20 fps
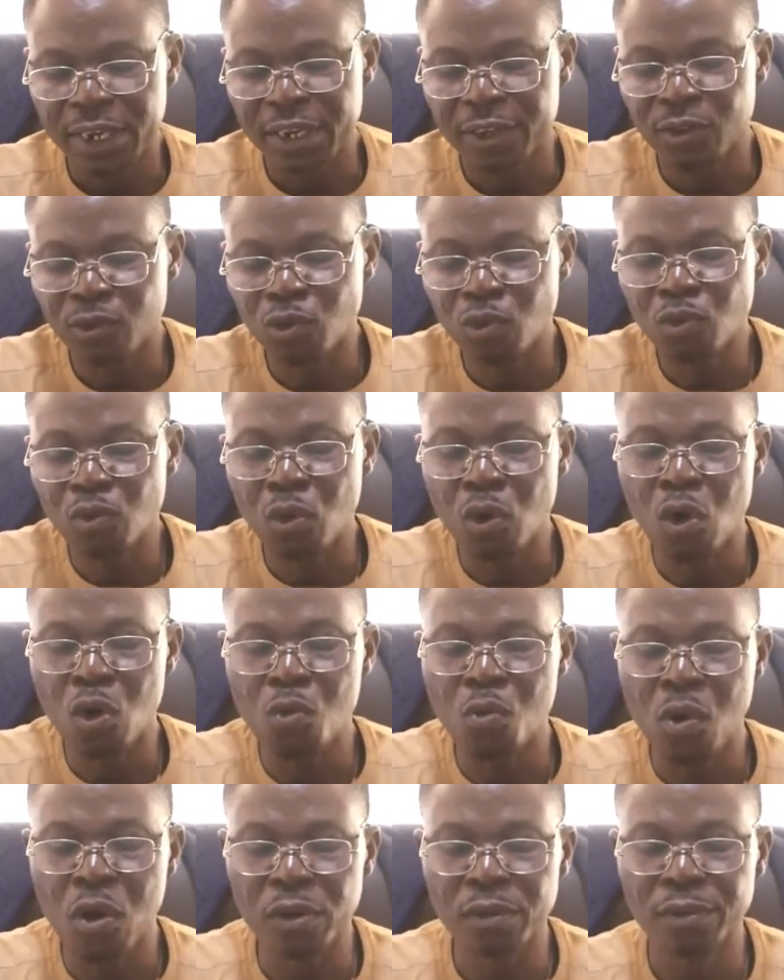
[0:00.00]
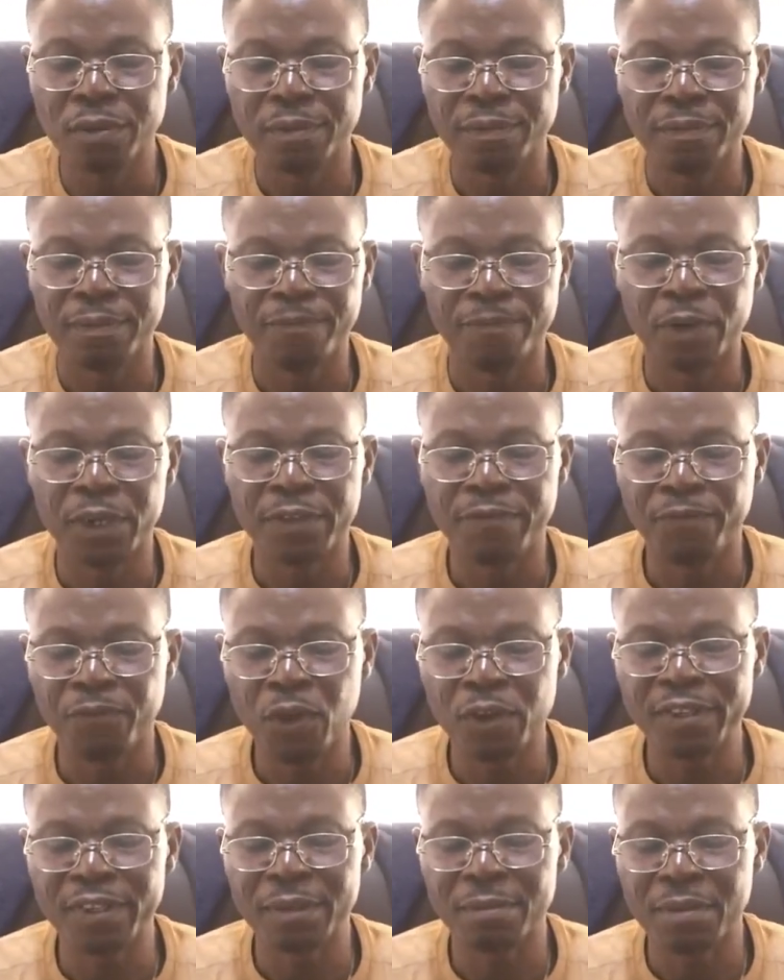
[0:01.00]
201 for the
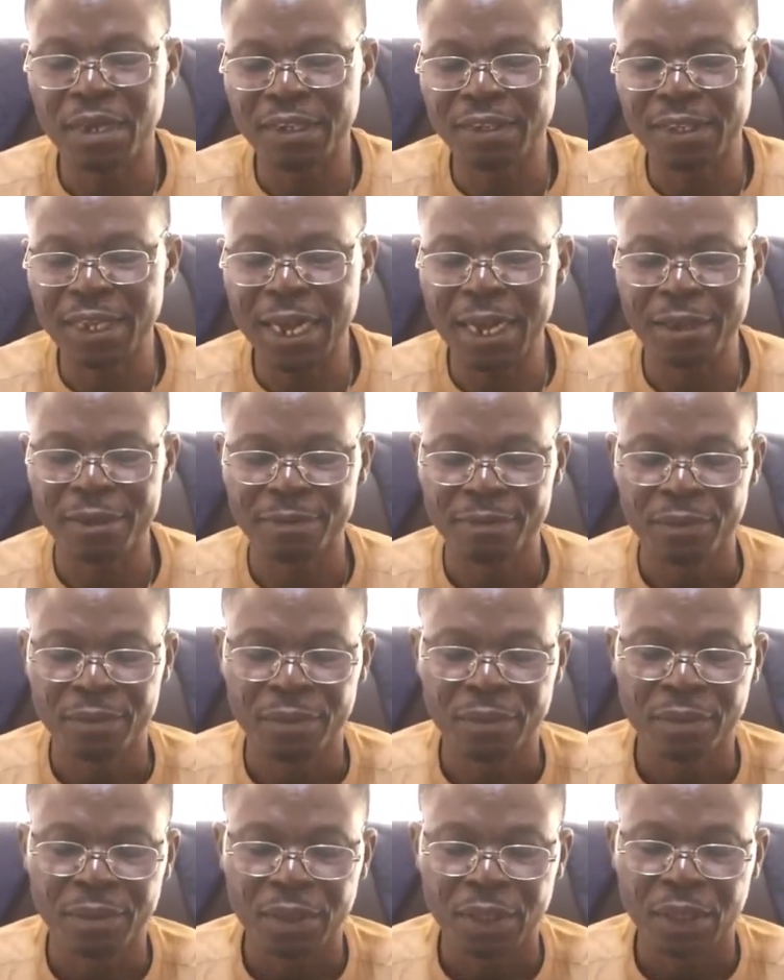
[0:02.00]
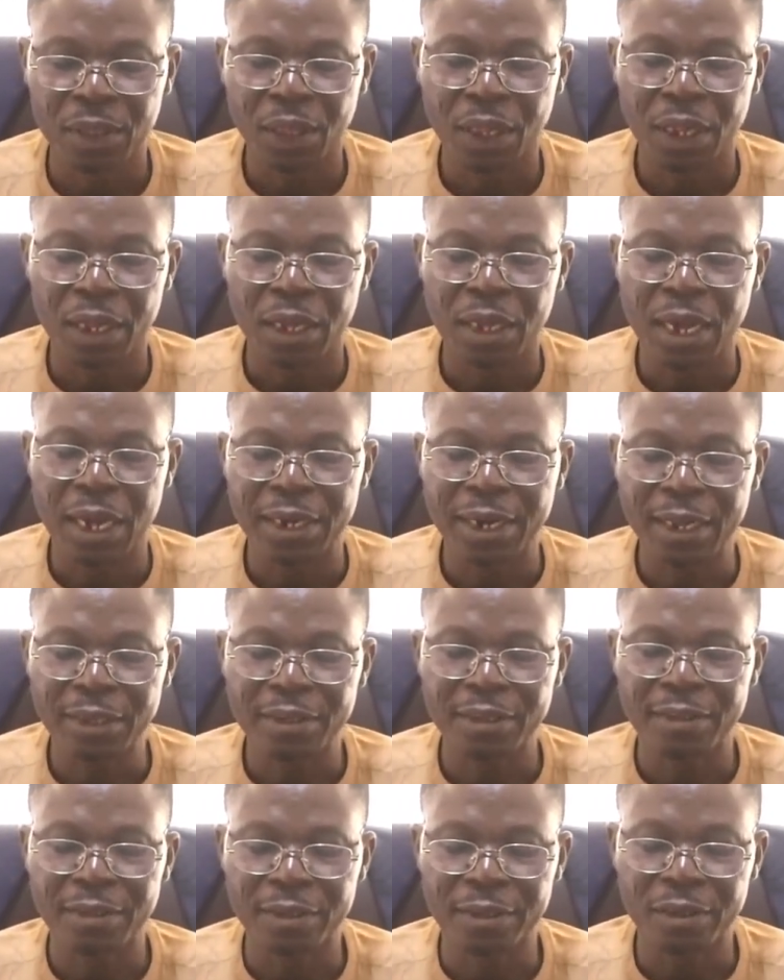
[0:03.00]
first semester, and that
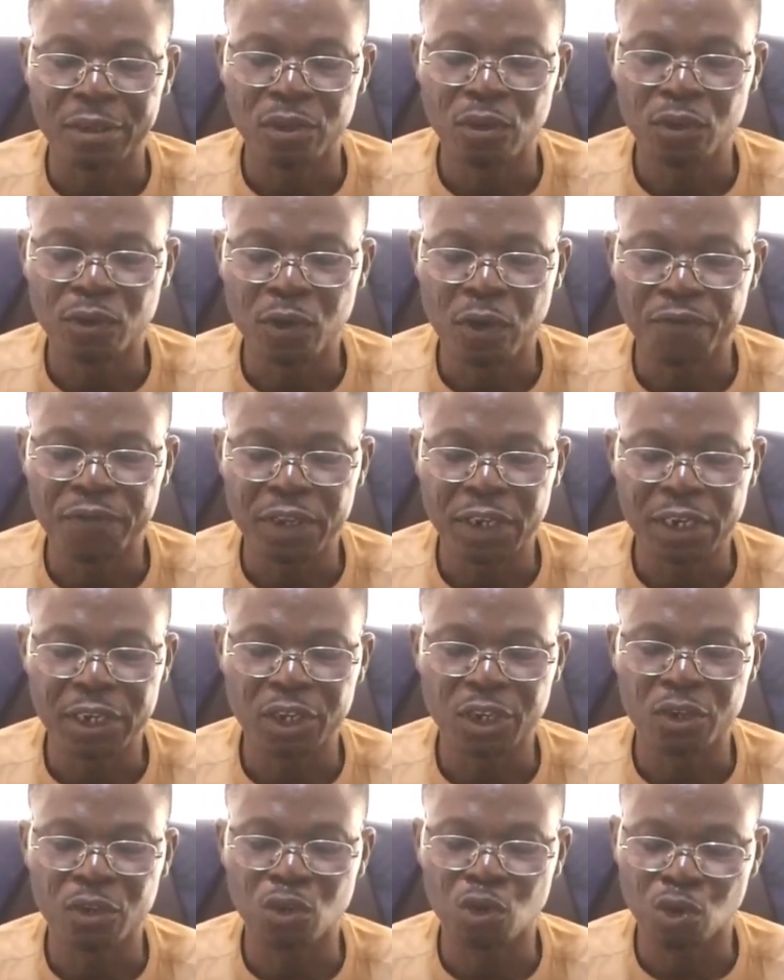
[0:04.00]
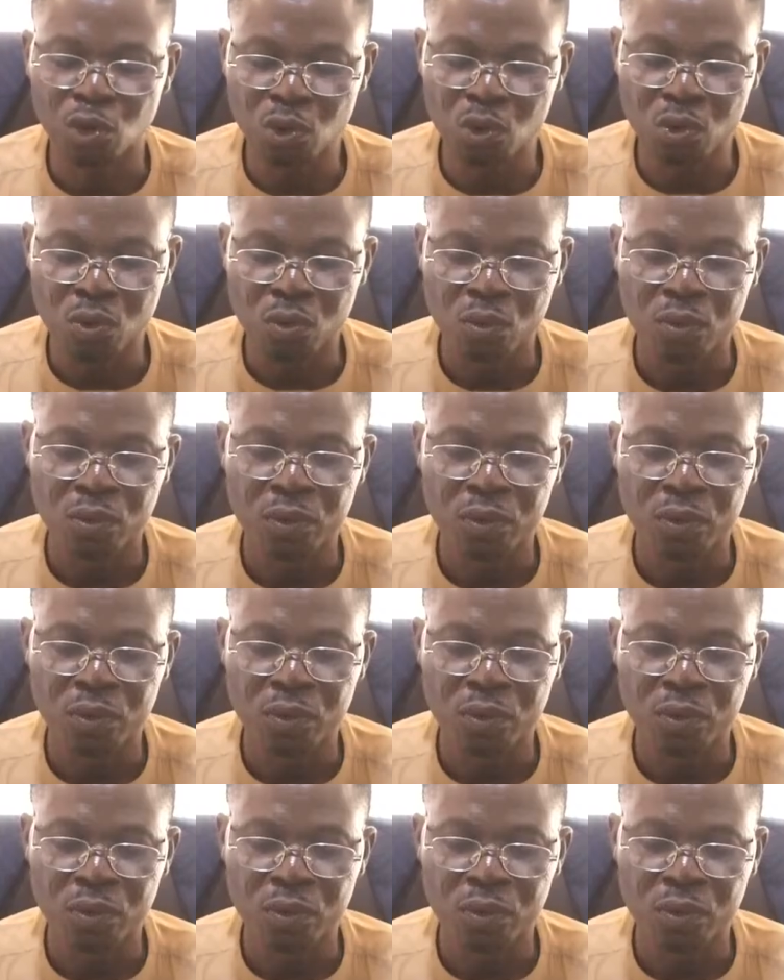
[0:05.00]
is use of English 2.